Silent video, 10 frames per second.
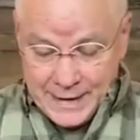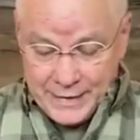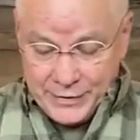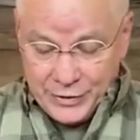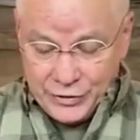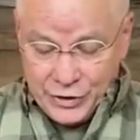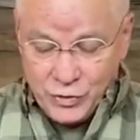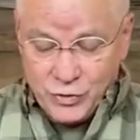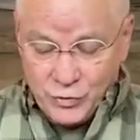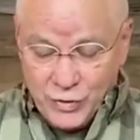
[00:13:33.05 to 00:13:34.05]
and there are
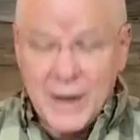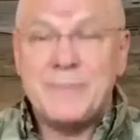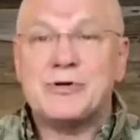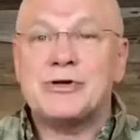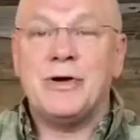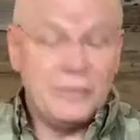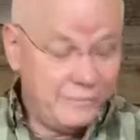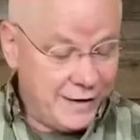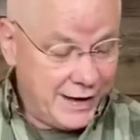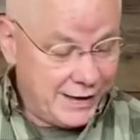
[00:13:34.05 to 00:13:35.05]
no grapes on the
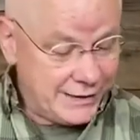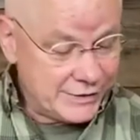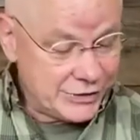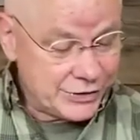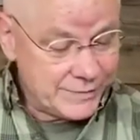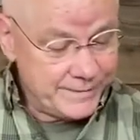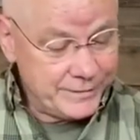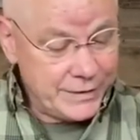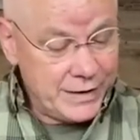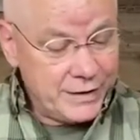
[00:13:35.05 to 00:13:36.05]
vines,
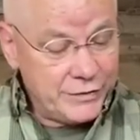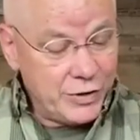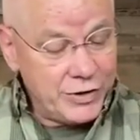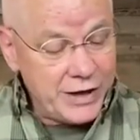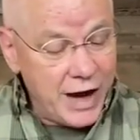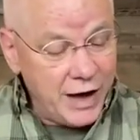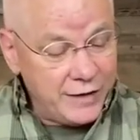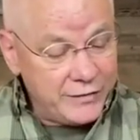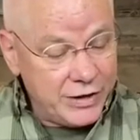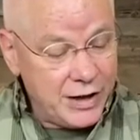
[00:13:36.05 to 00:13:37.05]
though the
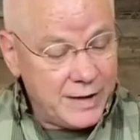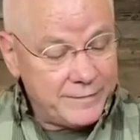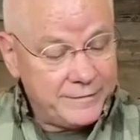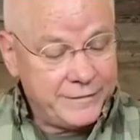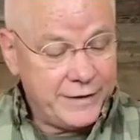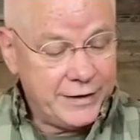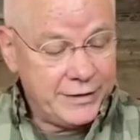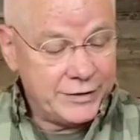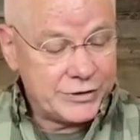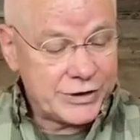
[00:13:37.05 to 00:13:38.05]
olive cup
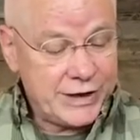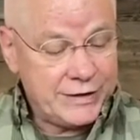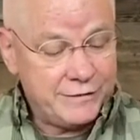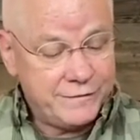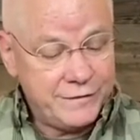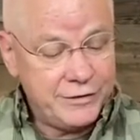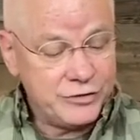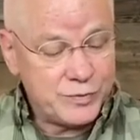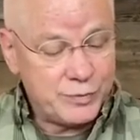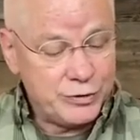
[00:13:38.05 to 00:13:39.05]
fails, and the
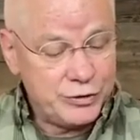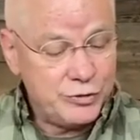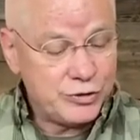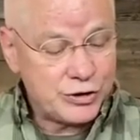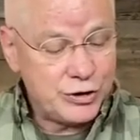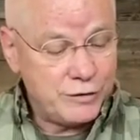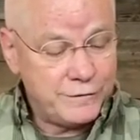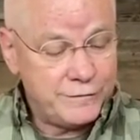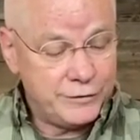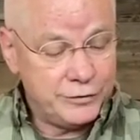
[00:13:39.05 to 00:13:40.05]
fields produce no
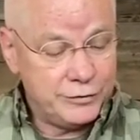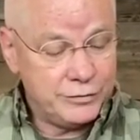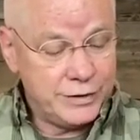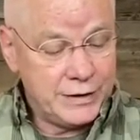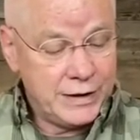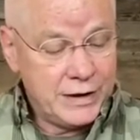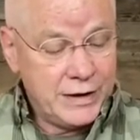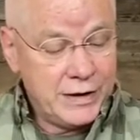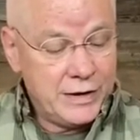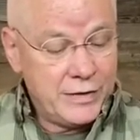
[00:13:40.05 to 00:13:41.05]
food,
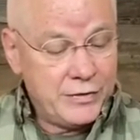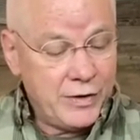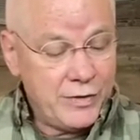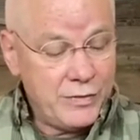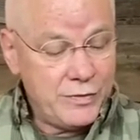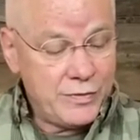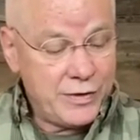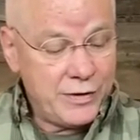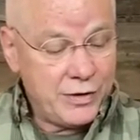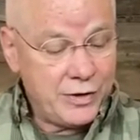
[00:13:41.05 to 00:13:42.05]
though
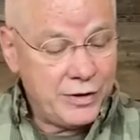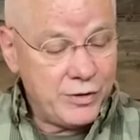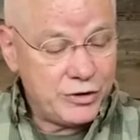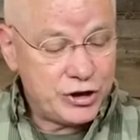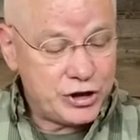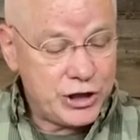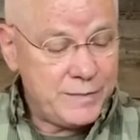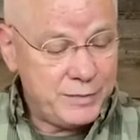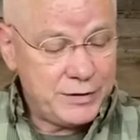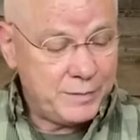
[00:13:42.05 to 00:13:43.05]
there are no
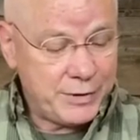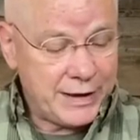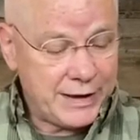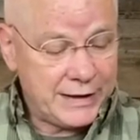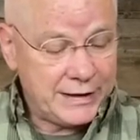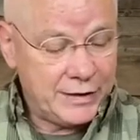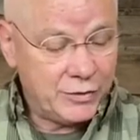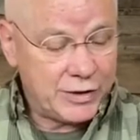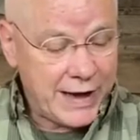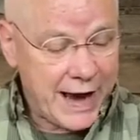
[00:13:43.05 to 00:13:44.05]
sheep in the pen and
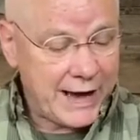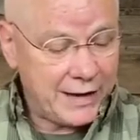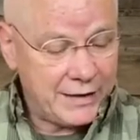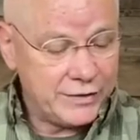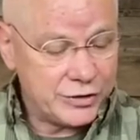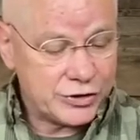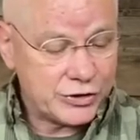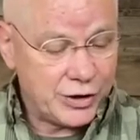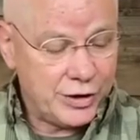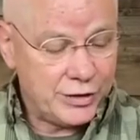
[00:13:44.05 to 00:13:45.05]
no cattle in the
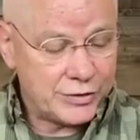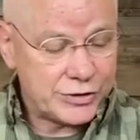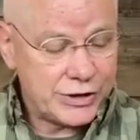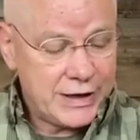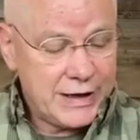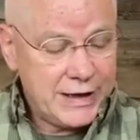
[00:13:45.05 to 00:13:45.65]
stalls,